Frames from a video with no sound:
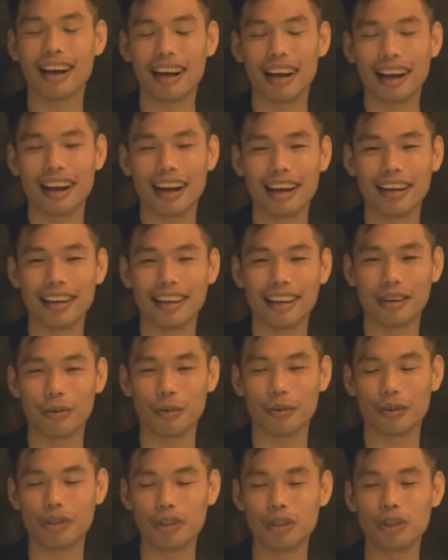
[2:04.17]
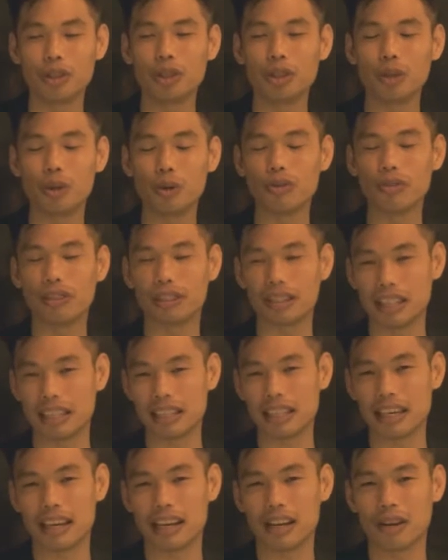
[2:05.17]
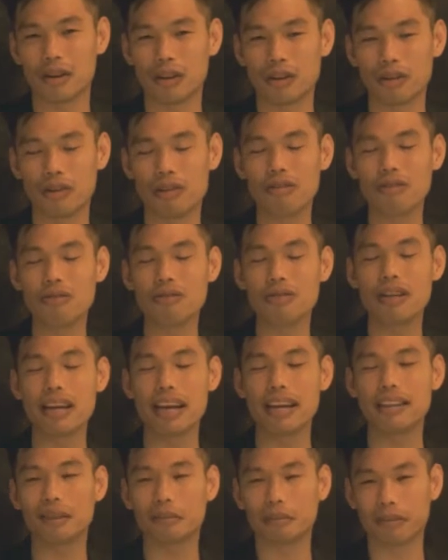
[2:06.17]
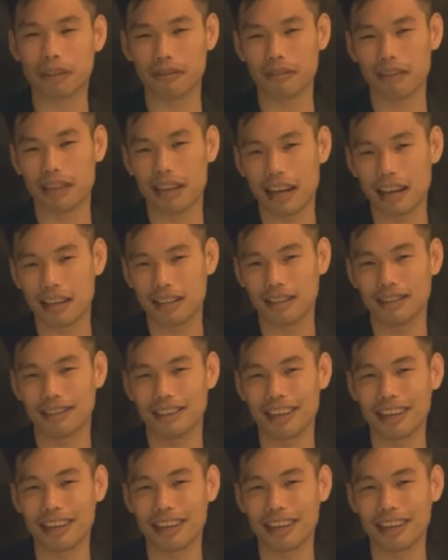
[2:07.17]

and then you choose the detail, you create something for that,